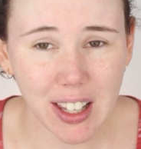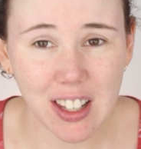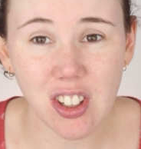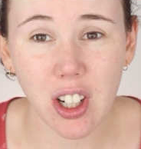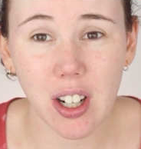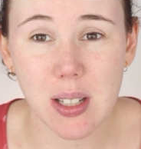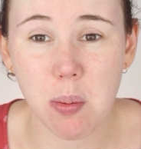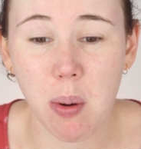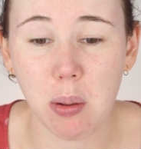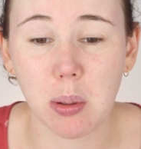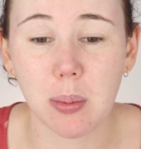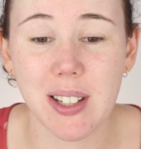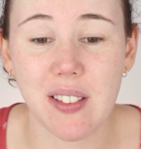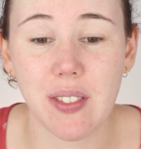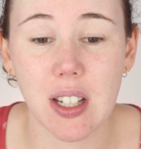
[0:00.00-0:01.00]
and you guys
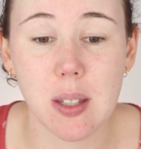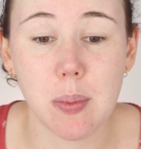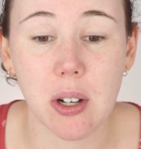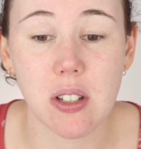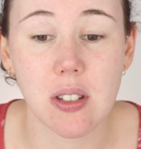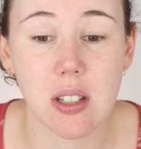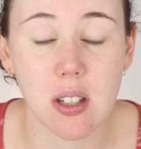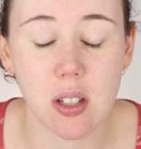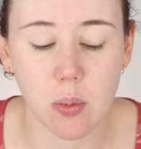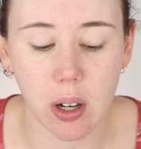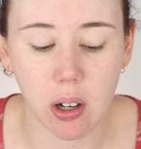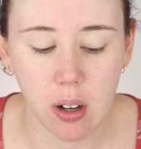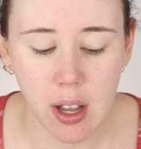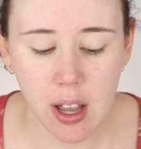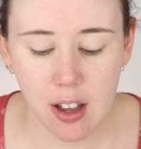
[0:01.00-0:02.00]
probably have experienced this as
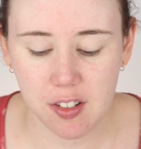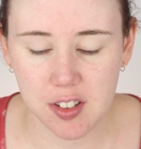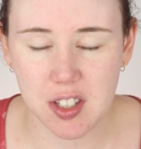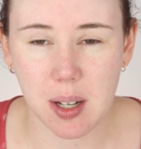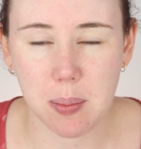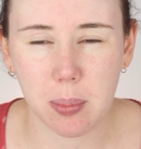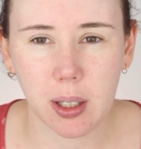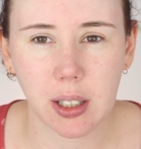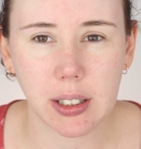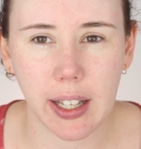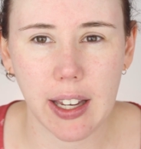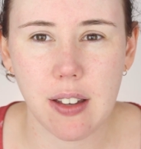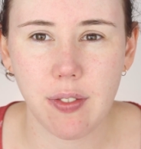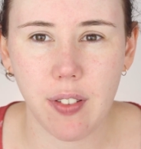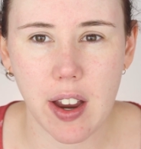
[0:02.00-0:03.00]
well, some
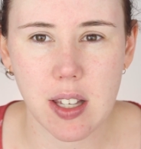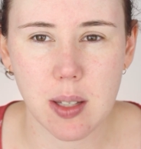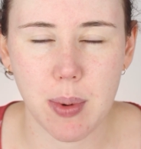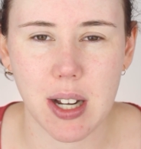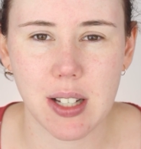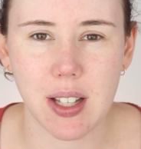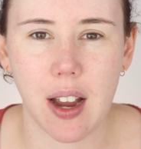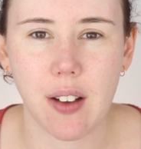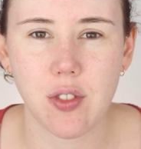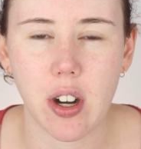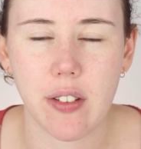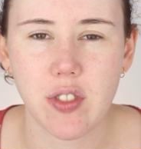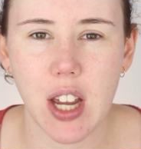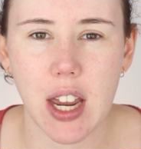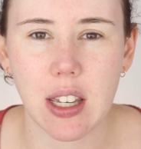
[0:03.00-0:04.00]
clay face masks, after
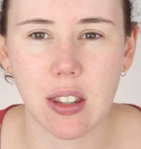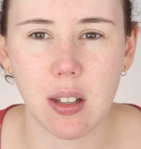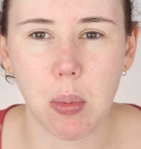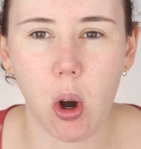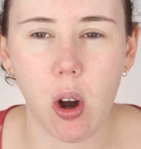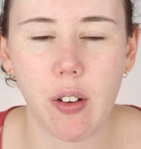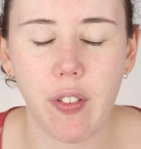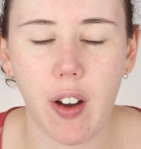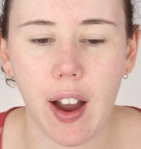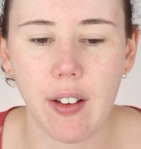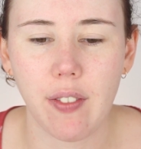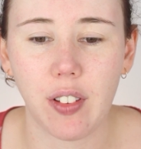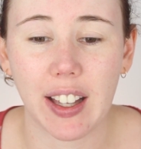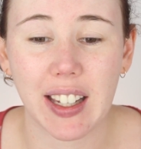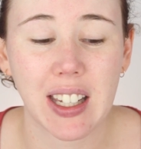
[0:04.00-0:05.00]
I've taken them off,
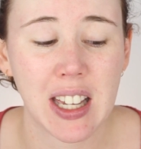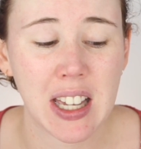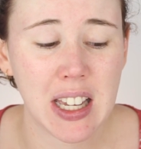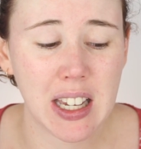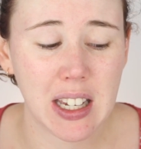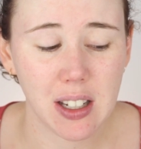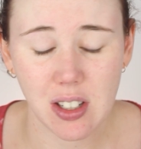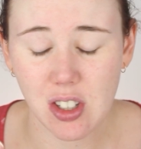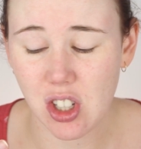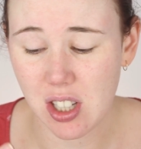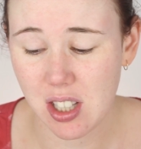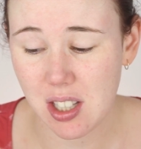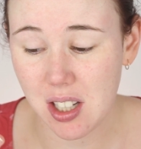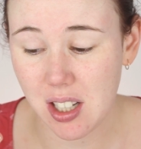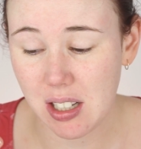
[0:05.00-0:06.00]
I've like
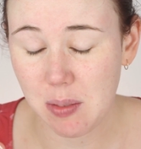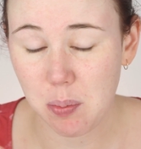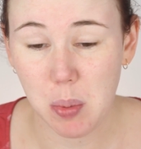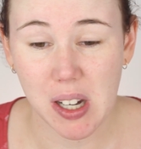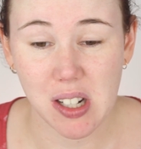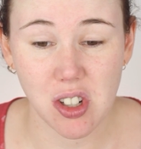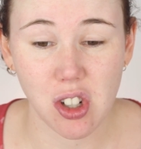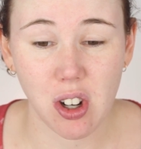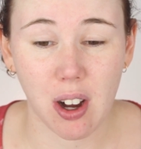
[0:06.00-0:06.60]
just been